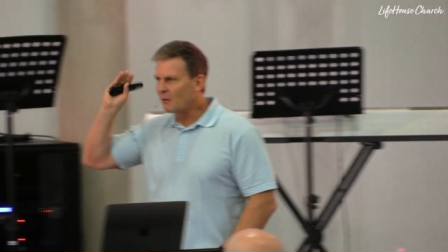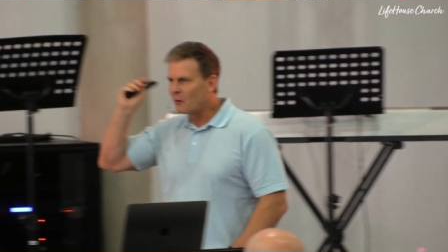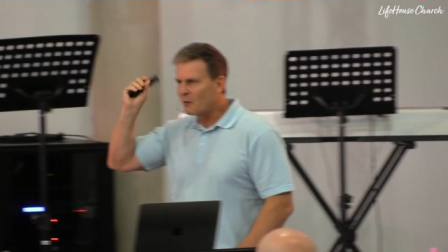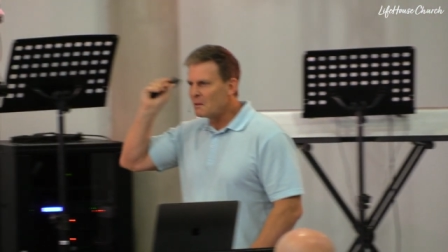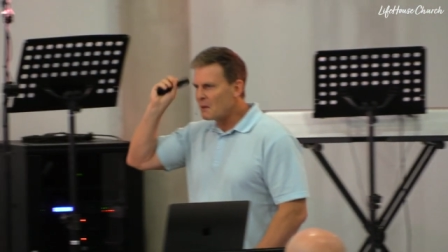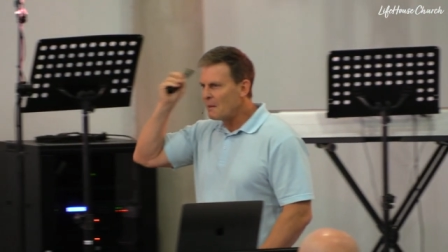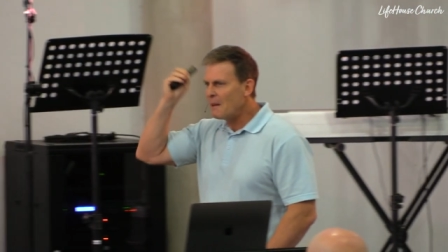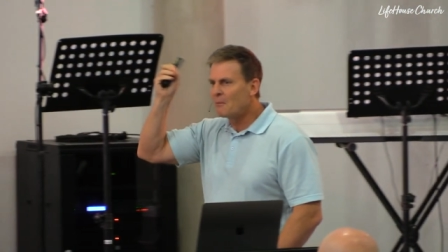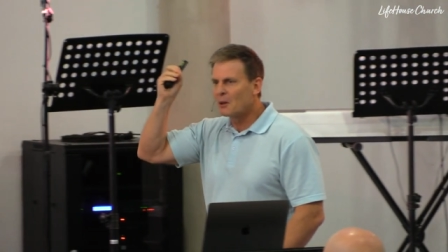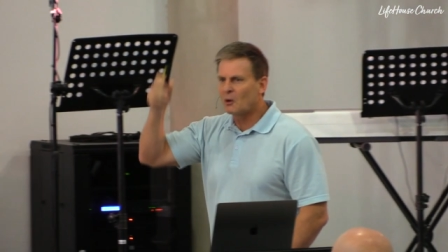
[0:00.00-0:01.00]
re-
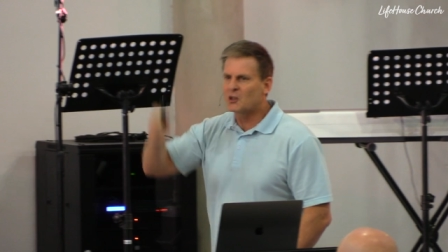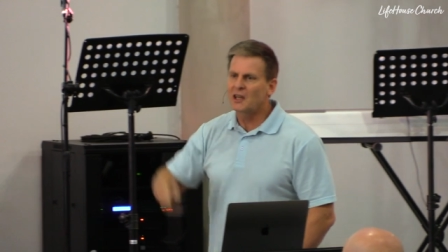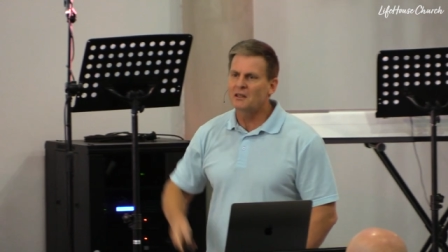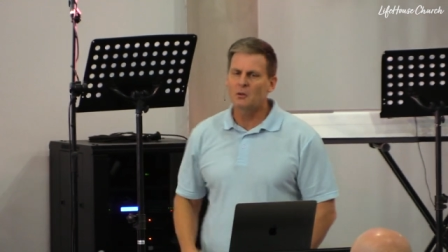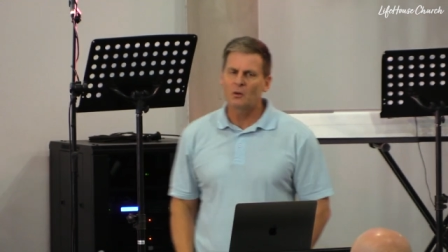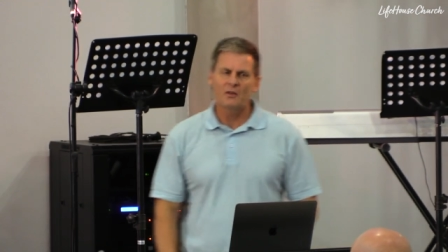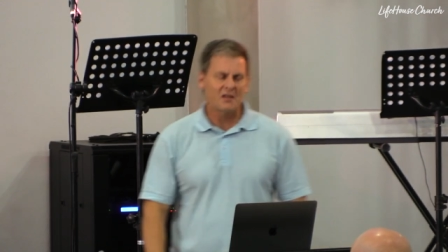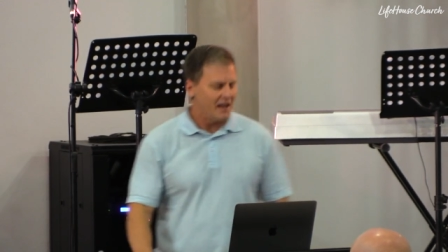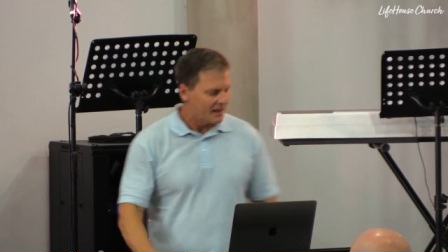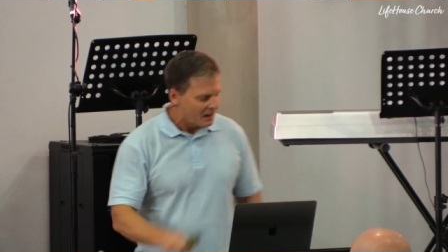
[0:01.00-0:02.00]
remembered what Jesus would have
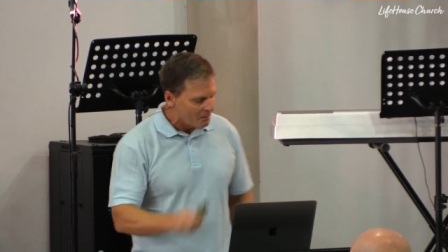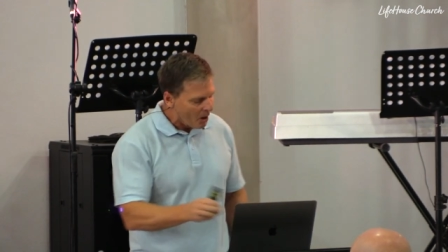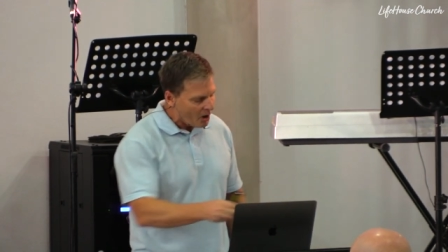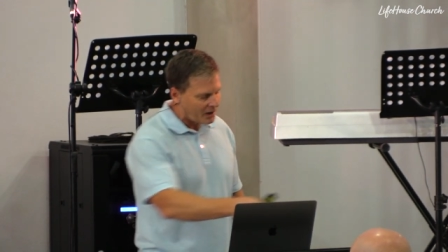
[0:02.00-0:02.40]
said. And in Mark